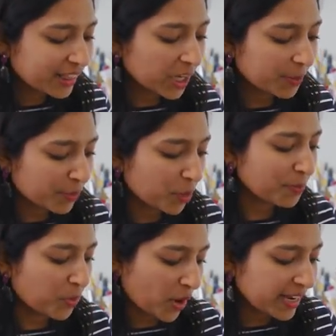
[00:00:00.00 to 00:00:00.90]
a little bit
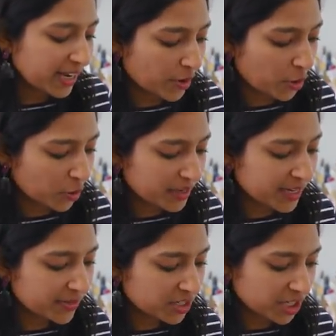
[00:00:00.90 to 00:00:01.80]
more bright and
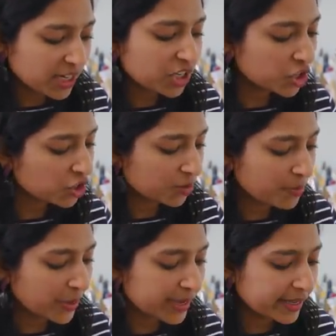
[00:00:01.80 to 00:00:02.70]
herby in the dish.
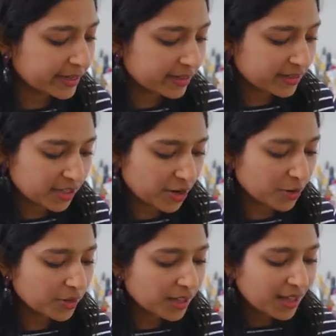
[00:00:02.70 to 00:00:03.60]
But, you
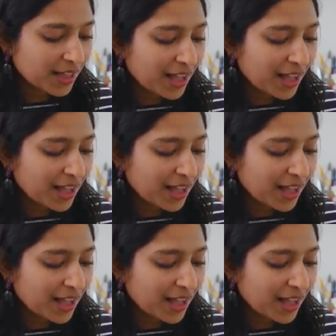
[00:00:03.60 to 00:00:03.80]
know,